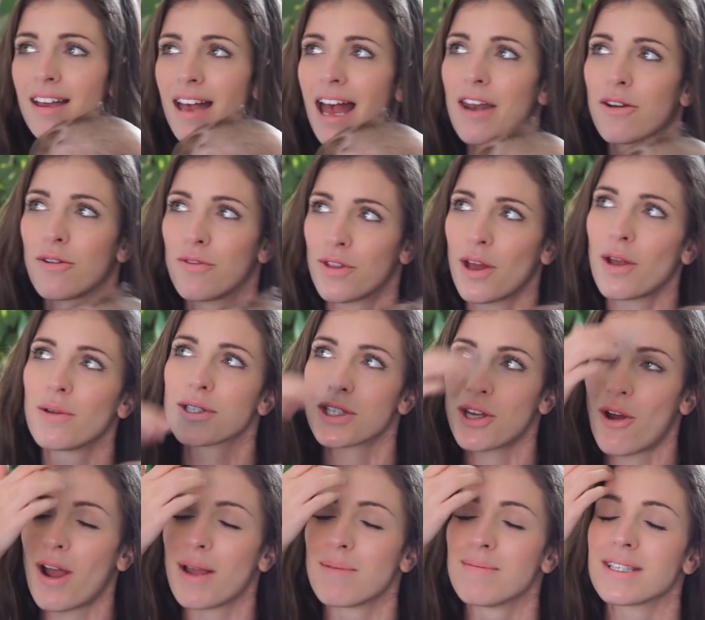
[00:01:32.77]
and on those
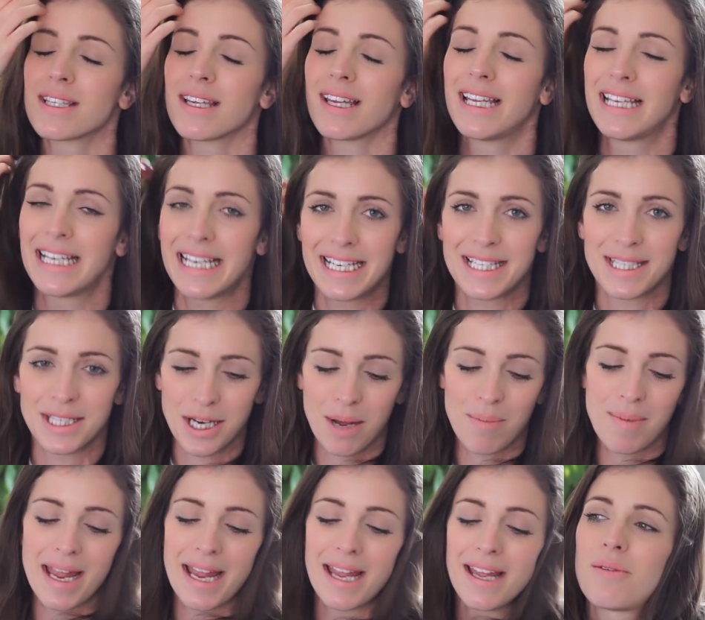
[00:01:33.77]
times he needs a
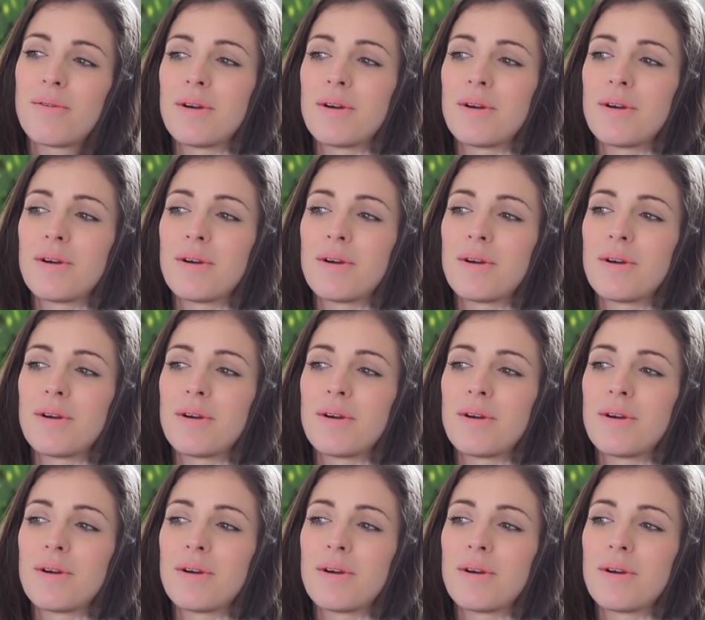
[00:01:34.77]
dummy,